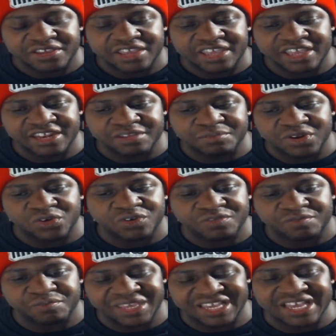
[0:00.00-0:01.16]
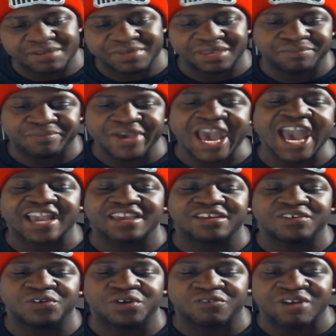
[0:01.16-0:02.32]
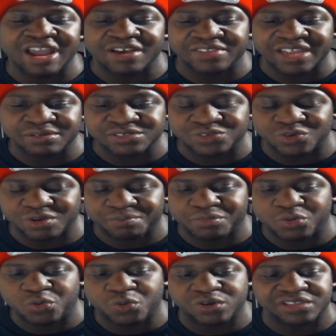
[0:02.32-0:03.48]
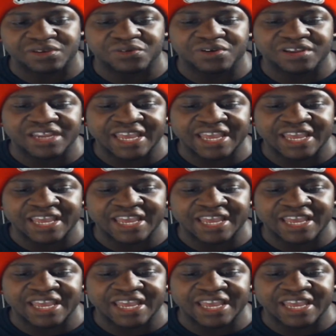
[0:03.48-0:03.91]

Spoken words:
in the middle of me coming back on a round that I was doing poorly on.